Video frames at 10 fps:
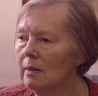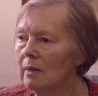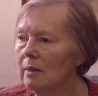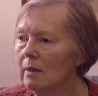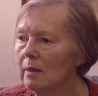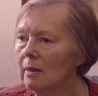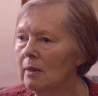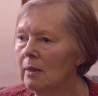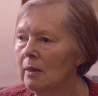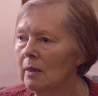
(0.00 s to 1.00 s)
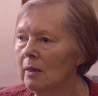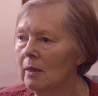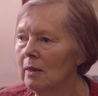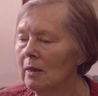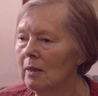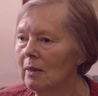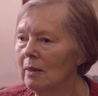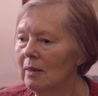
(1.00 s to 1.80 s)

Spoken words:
No one is speaking in this clip.